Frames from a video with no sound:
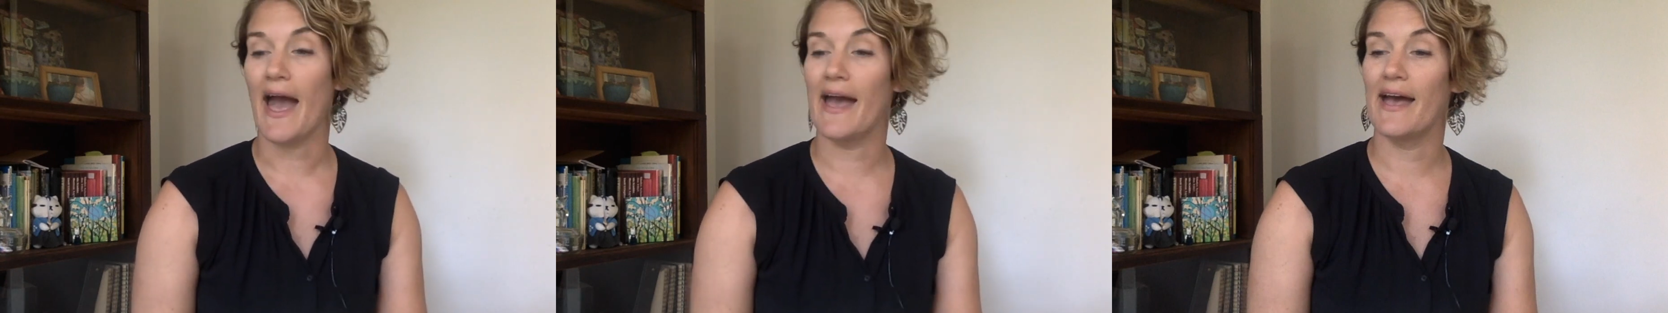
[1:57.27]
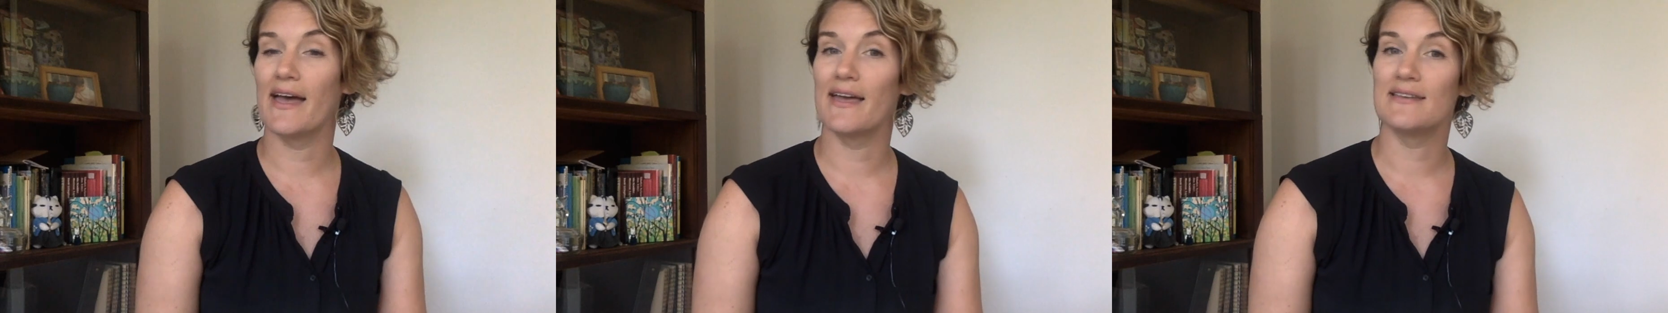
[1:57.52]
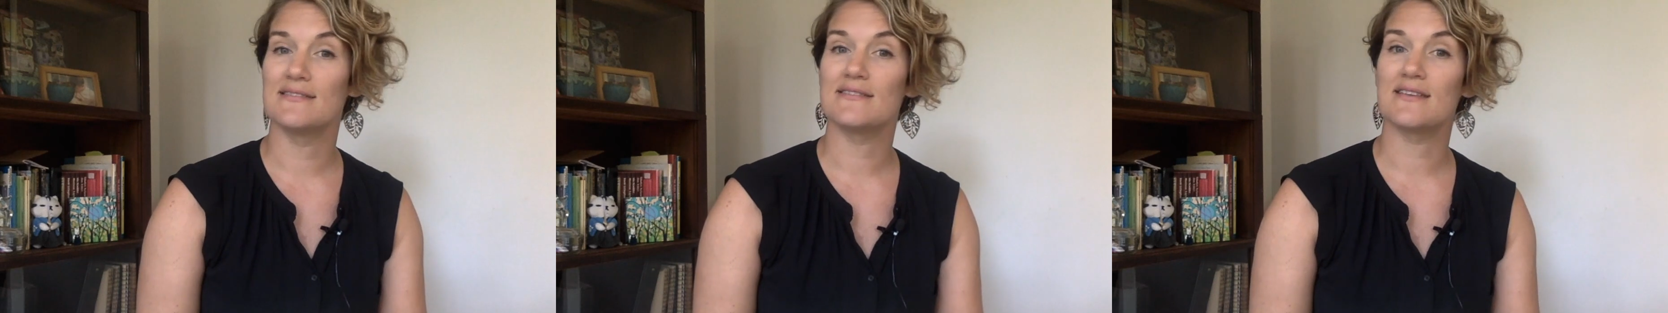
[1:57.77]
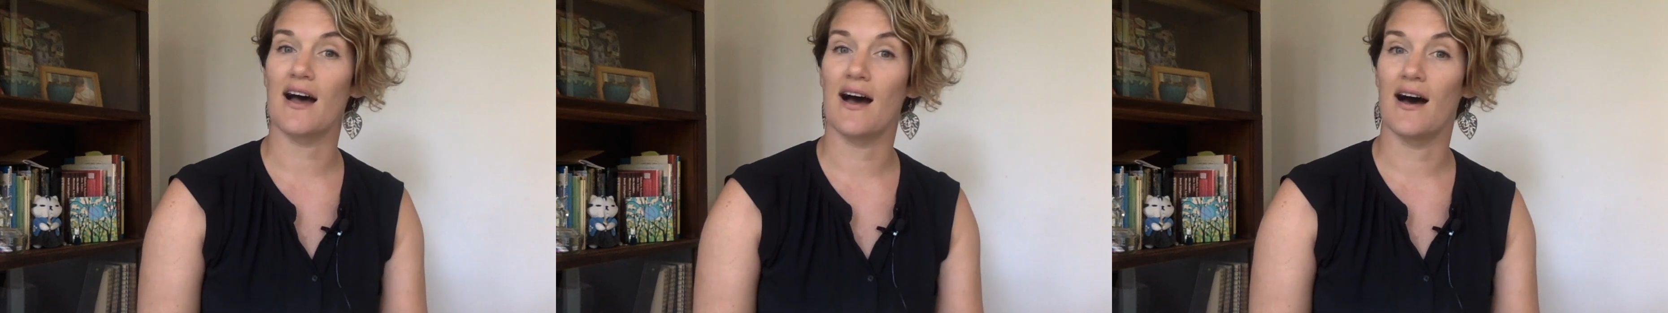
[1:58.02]
and
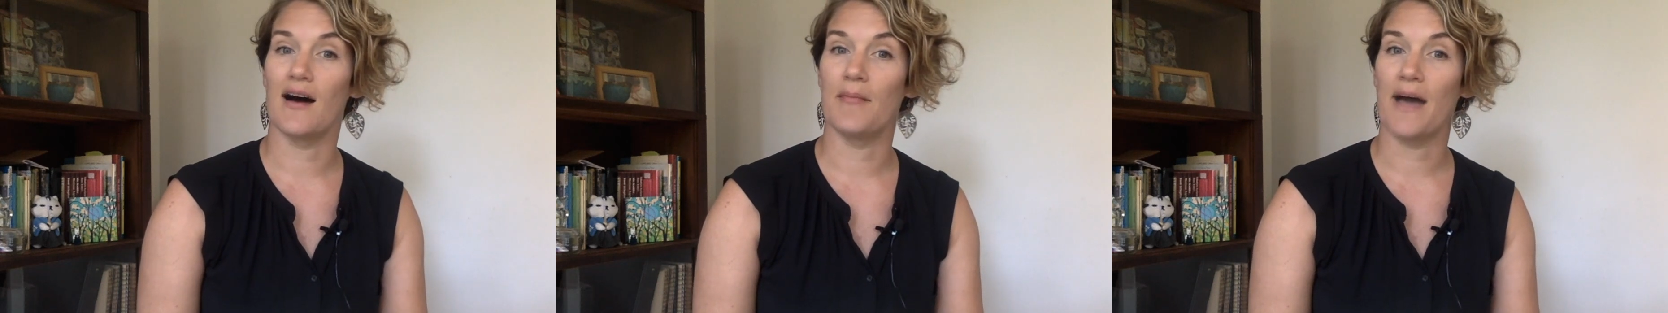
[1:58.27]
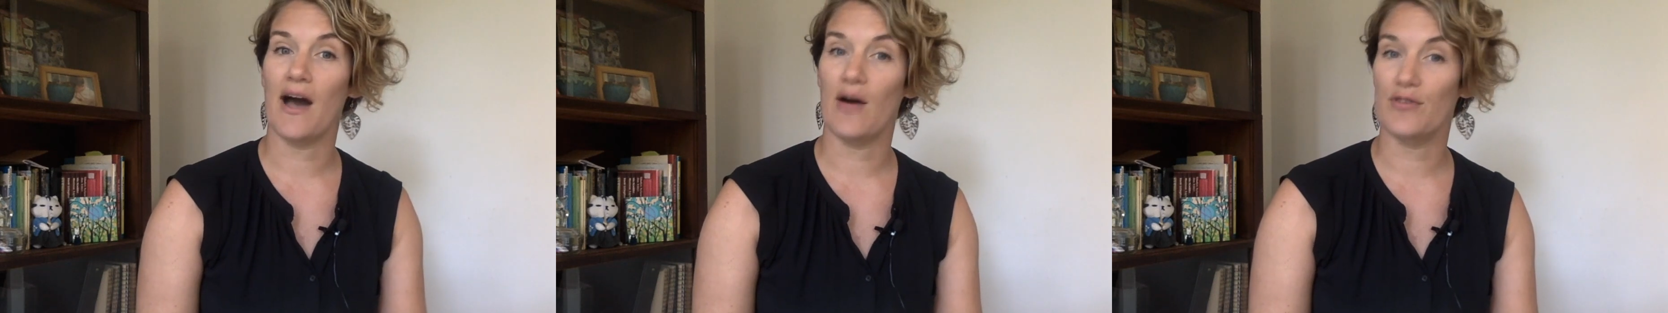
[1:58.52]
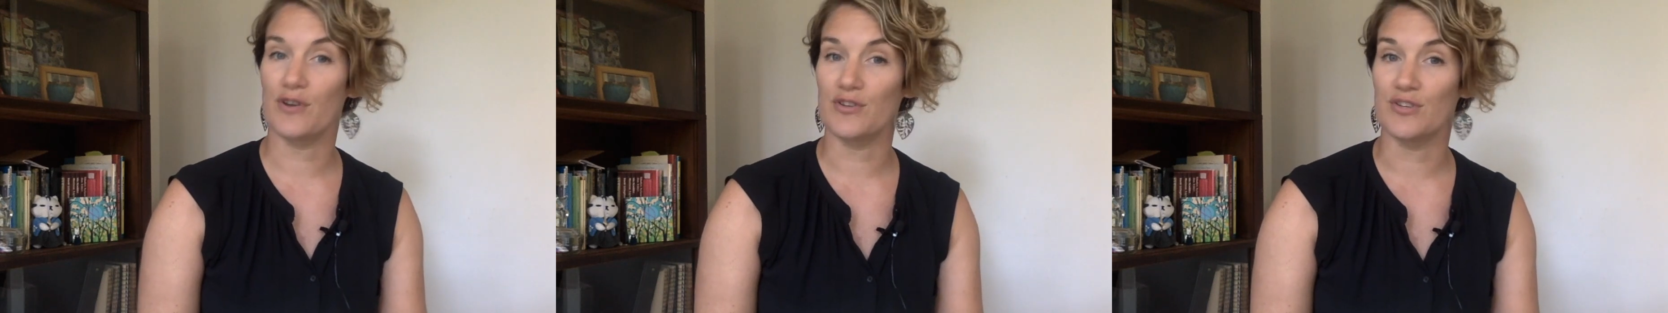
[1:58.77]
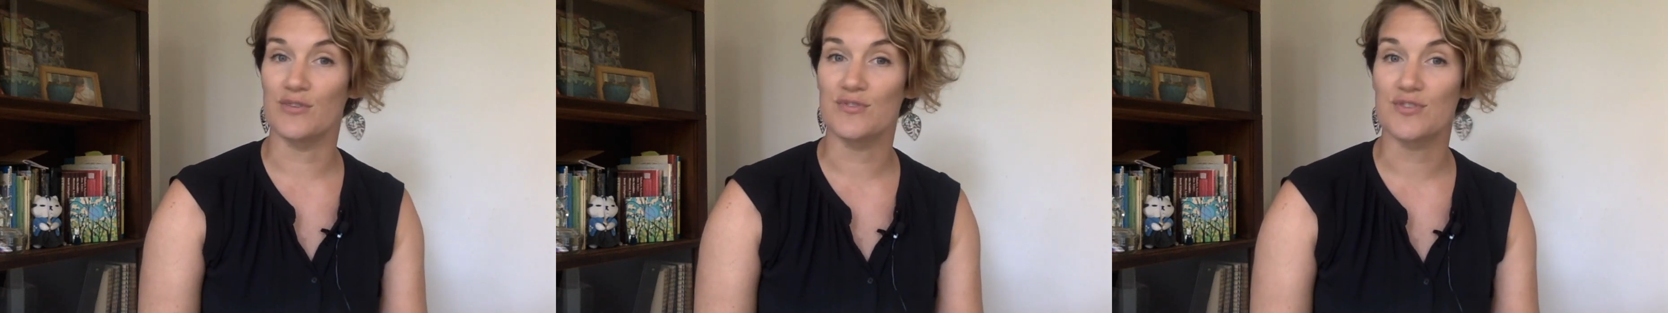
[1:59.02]
how
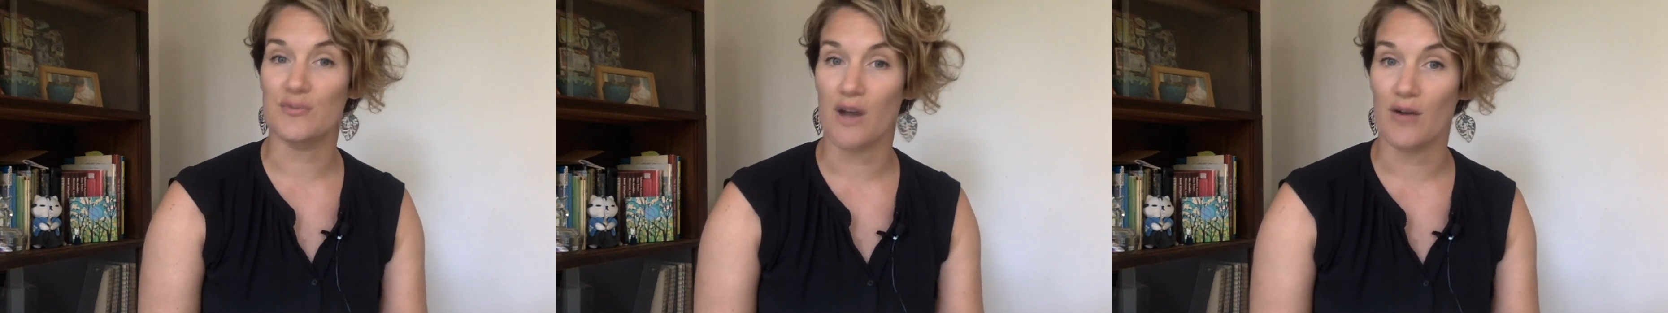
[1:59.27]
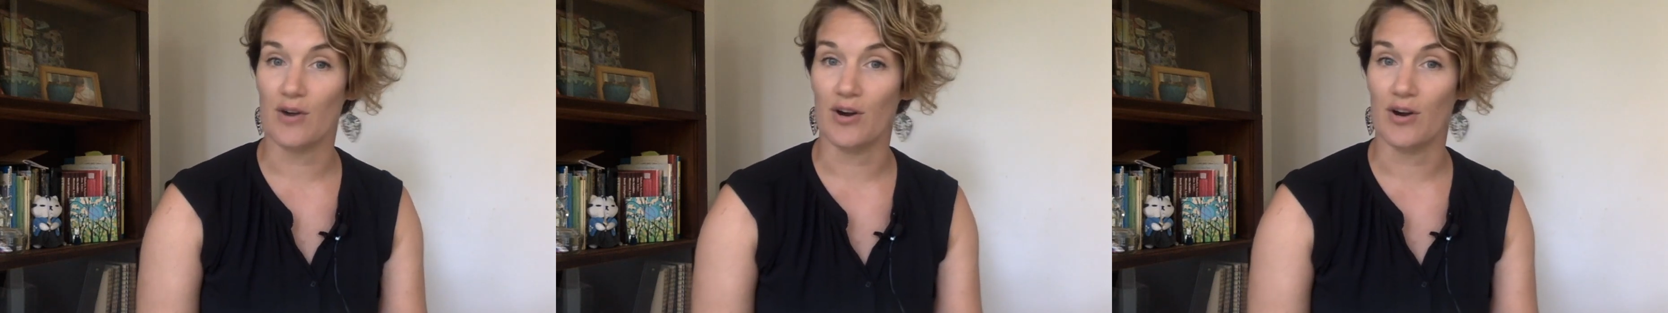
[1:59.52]
they're used throughout